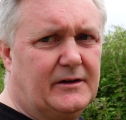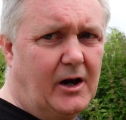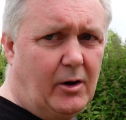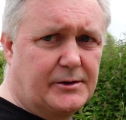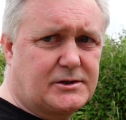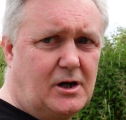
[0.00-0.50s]

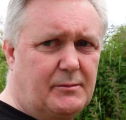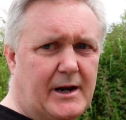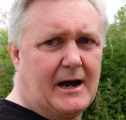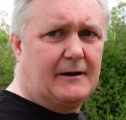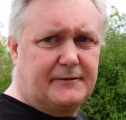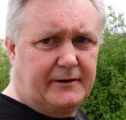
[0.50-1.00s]
No, it's coming
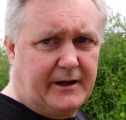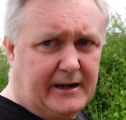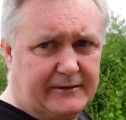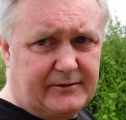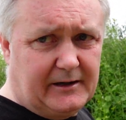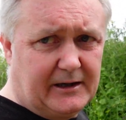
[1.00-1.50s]
after the
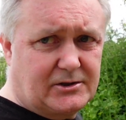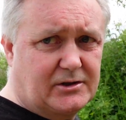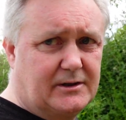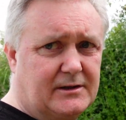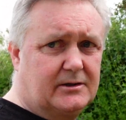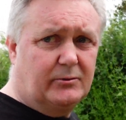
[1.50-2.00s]
next
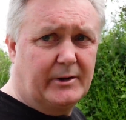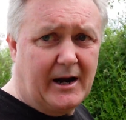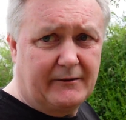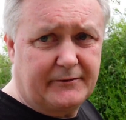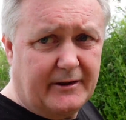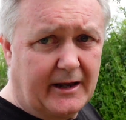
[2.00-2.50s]
election. The one
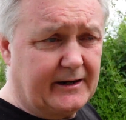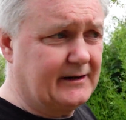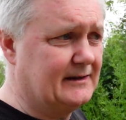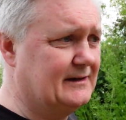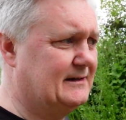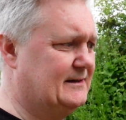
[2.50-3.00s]
after that.
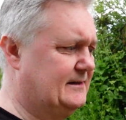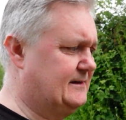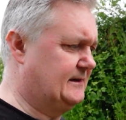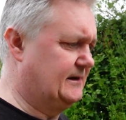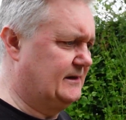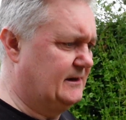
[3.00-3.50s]

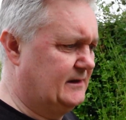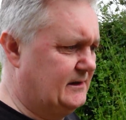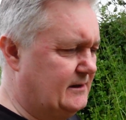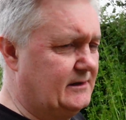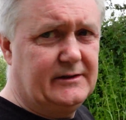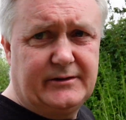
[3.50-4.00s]

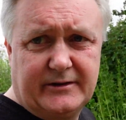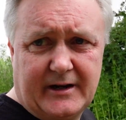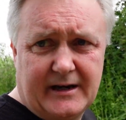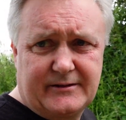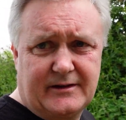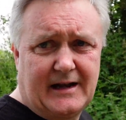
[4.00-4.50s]
You see, the
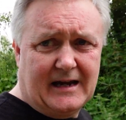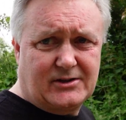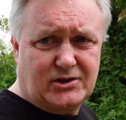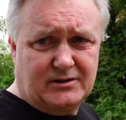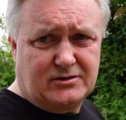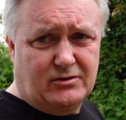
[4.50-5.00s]
next
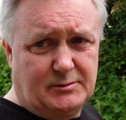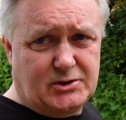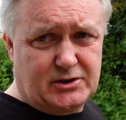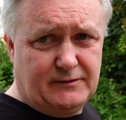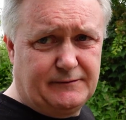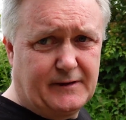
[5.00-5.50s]
election is going to be
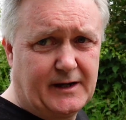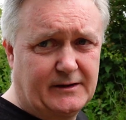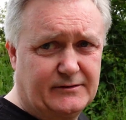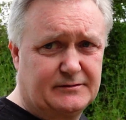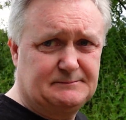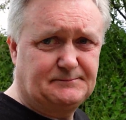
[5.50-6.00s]
Sinn
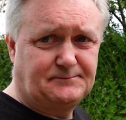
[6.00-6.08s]
Féin's.